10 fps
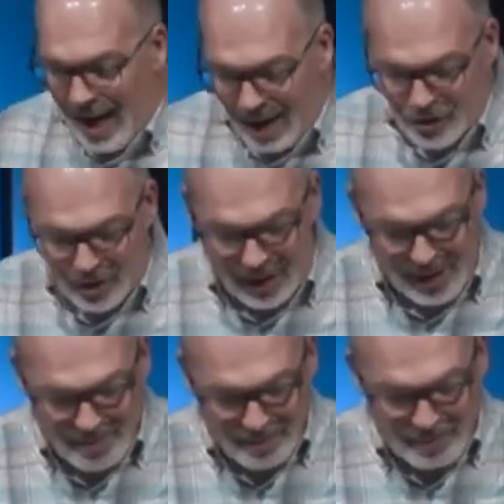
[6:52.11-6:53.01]
actually,
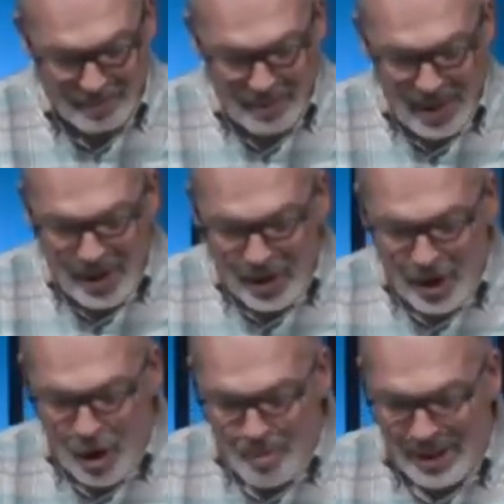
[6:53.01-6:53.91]

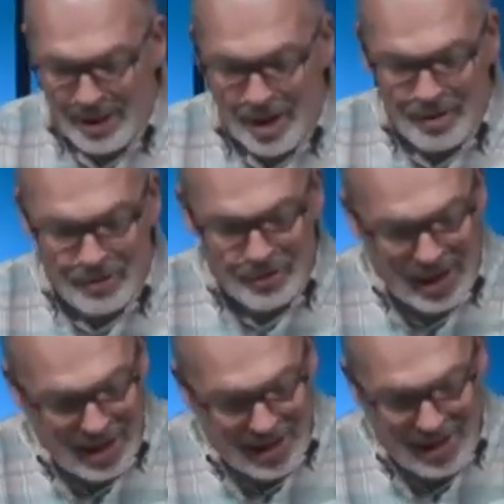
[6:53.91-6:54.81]
because
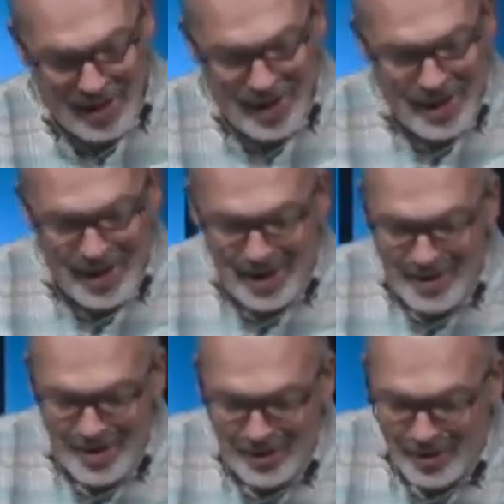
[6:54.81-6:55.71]

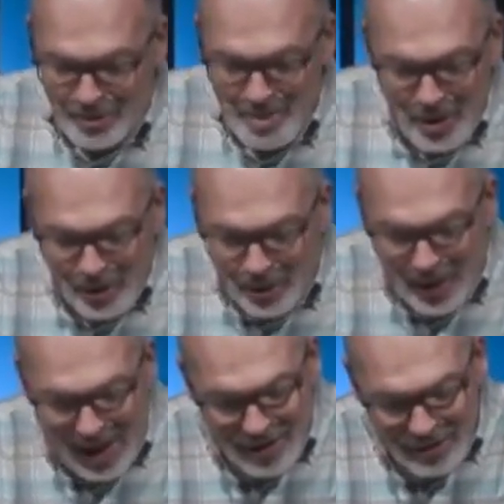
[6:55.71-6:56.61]
this miracle
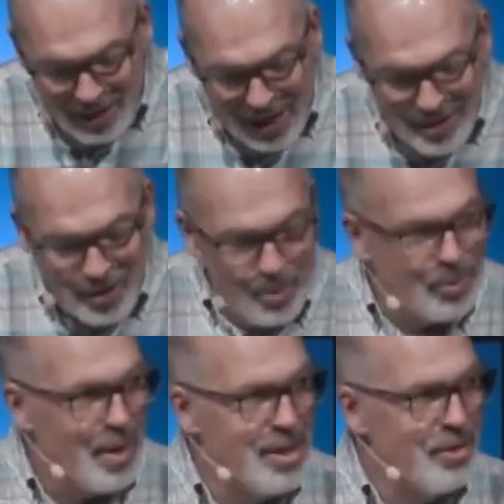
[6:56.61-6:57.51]
has a lot to do
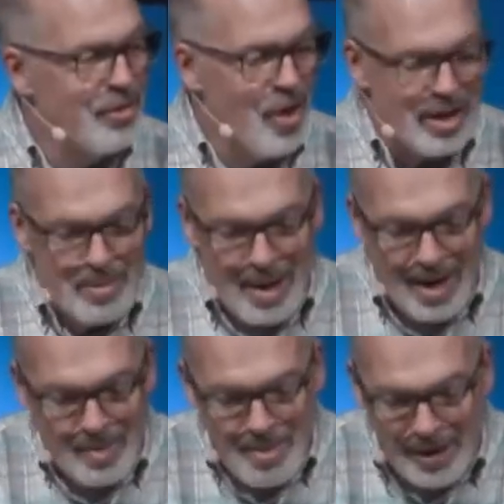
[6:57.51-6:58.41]
with what I just talked
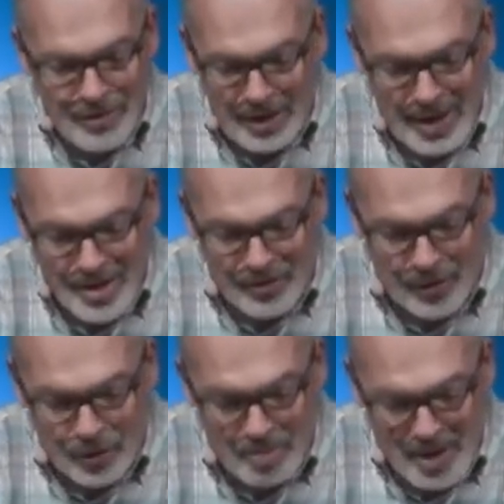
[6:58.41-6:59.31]
about. And basically, this
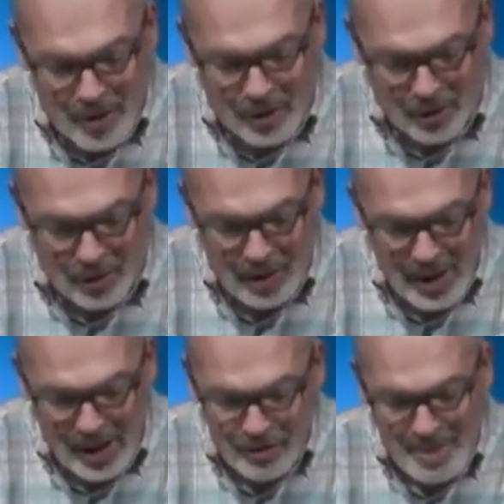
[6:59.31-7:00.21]
first miracle
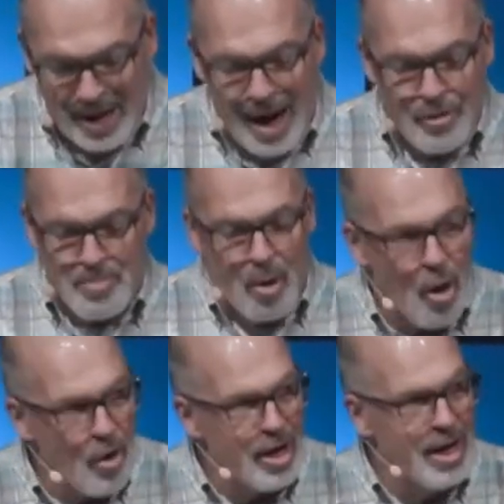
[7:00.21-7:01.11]
is about how the
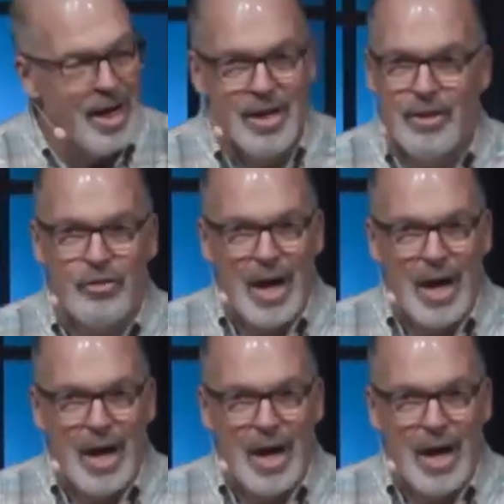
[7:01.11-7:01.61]
party does